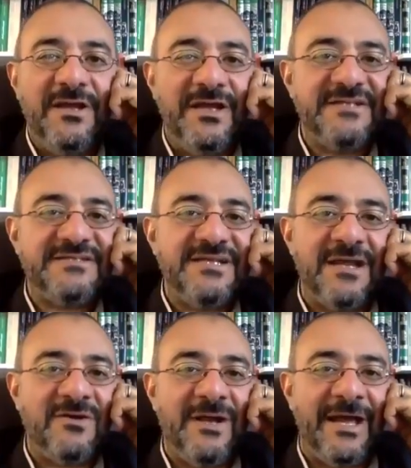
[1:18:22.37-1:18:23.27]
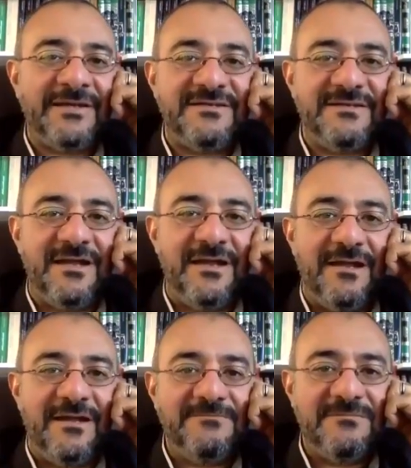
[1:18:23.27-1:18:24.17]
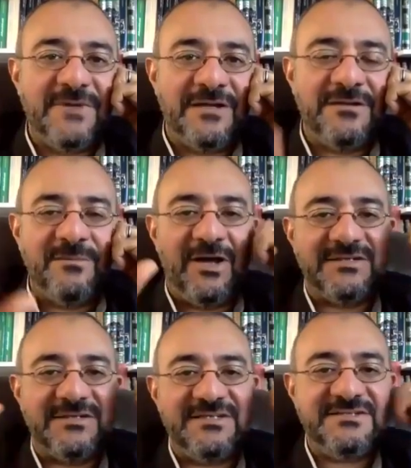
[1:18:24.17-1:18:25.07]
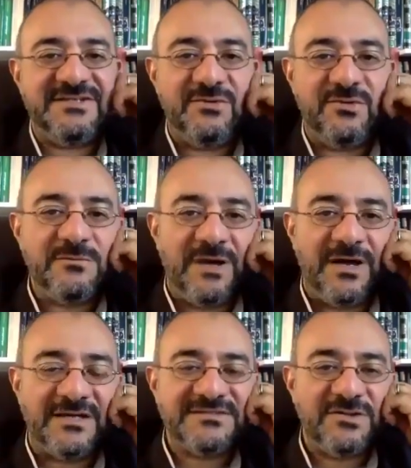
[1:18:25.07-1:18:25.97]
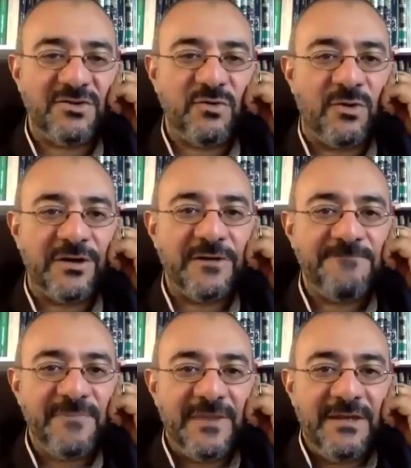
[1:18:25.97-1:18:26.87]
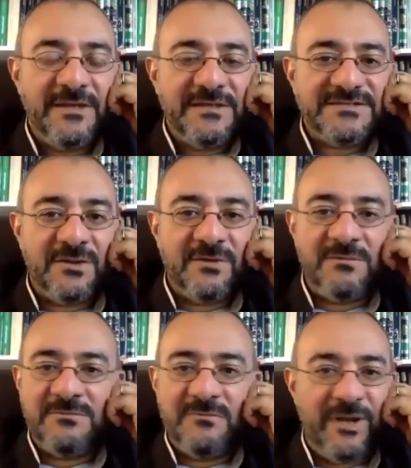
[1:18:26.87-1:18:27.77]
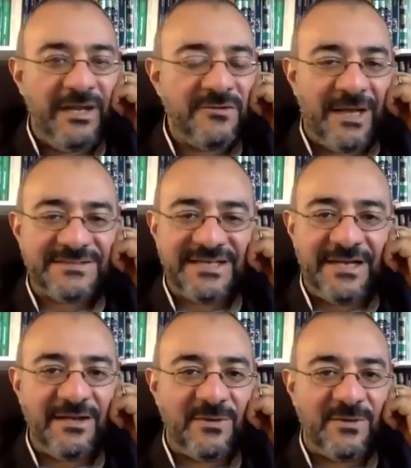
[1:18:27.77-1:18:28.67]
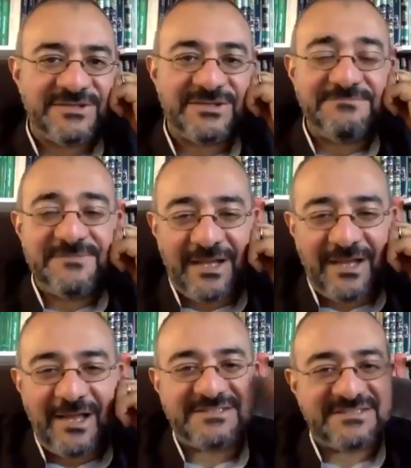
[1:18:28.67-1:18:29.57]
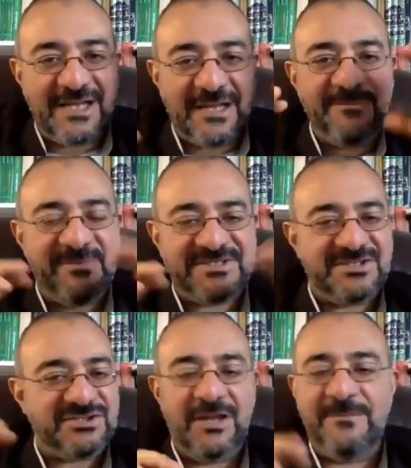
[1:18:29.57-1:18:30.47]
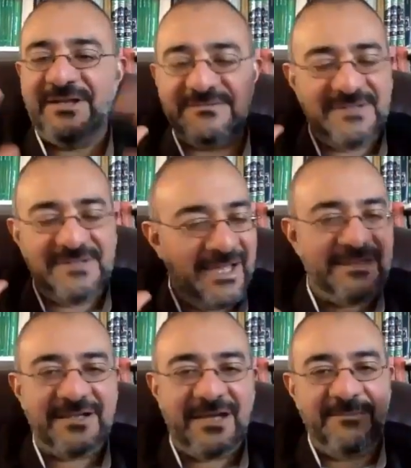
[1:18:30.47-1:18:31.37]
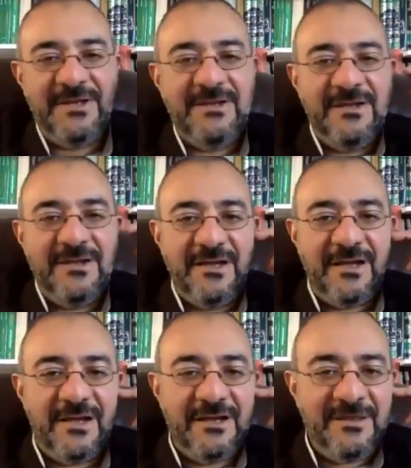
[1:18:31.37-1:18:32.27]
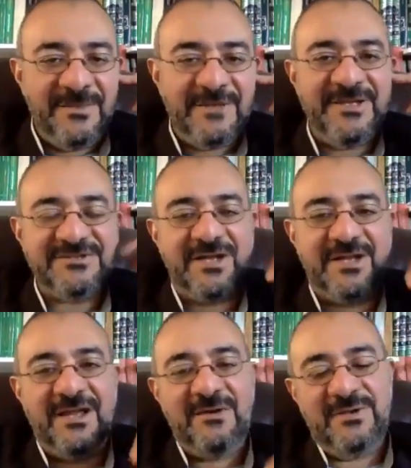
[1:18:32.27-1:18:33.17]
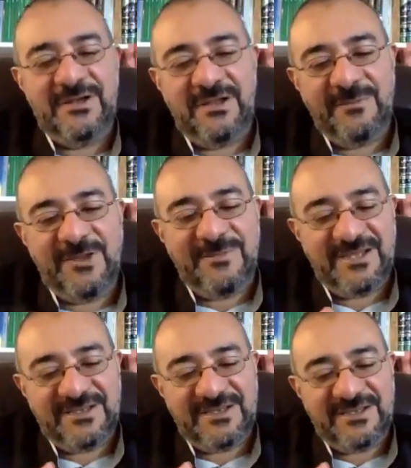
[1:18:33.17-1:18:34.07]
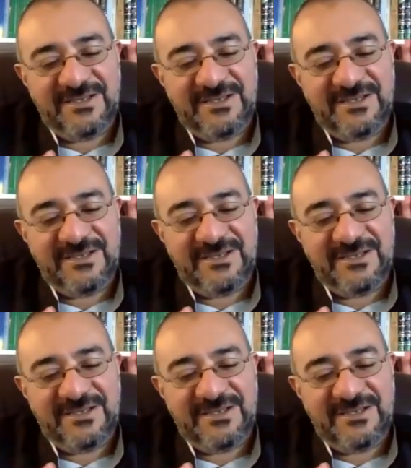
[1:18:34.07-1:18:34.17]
It's in the connect on the Maqasid Institute, maqasid.org. So I'm willing to answer any question as time permits, inshallah, but anytime. Email me, inshallah, I will email back, inshallah.